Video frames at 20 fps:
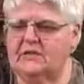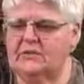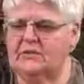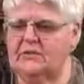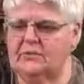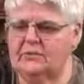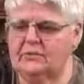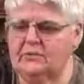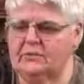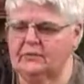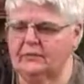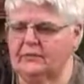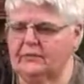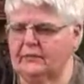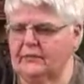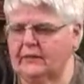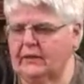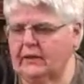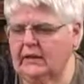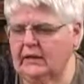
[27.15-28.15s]
to
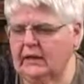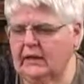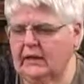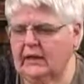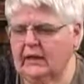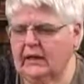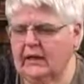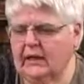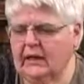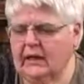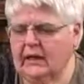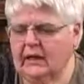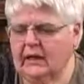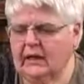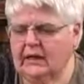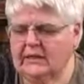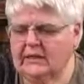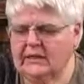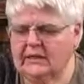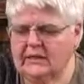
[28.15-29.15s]

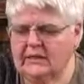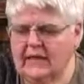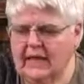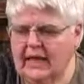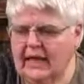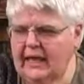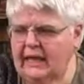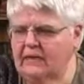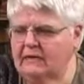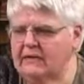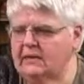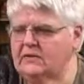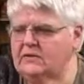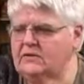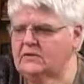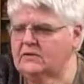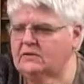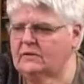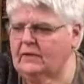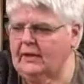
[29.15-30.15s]
take
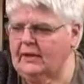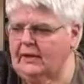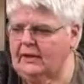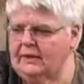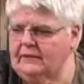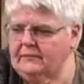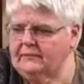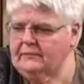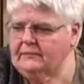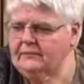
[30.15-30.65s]
this tray